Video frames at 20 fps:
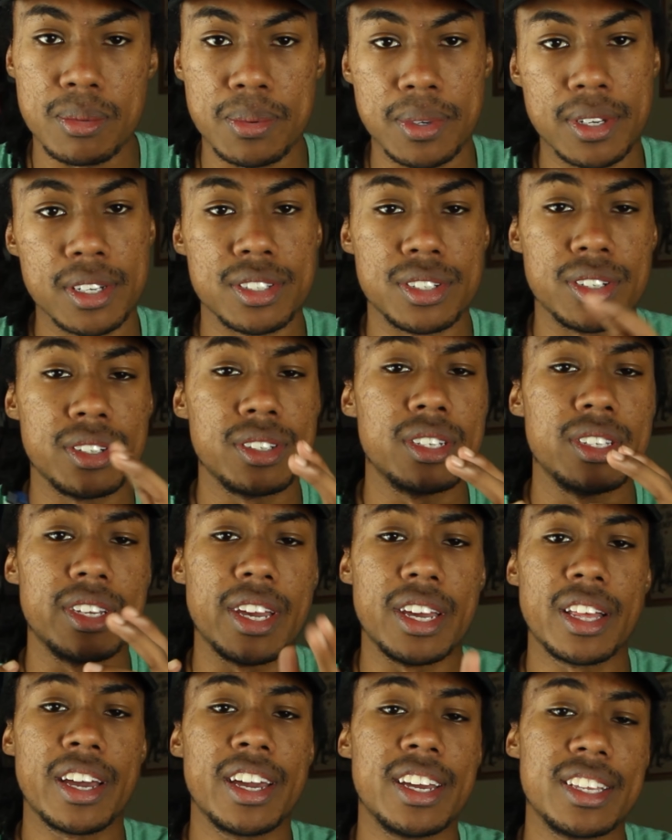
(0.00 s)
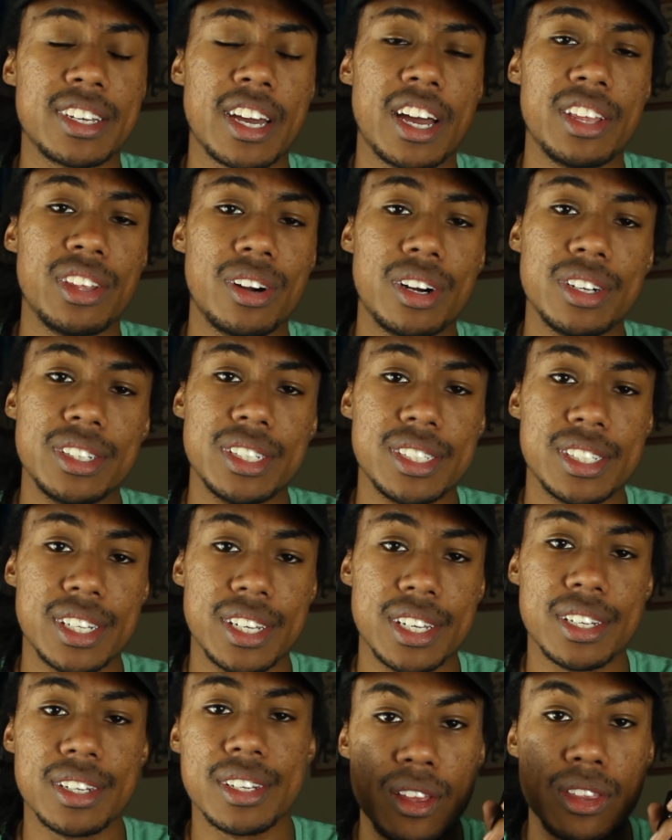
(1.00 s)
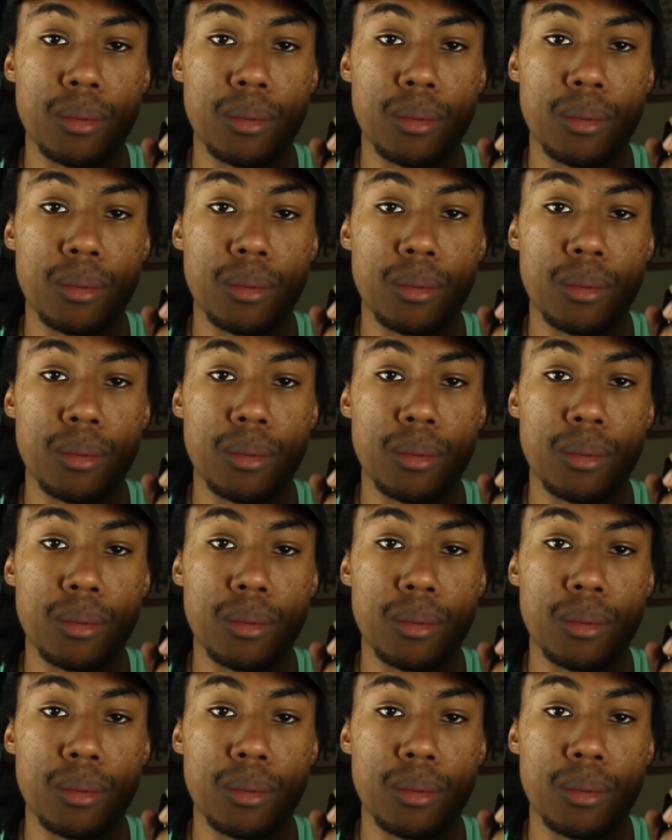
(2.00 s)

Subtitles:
because during the daylight it's kind of hard to see.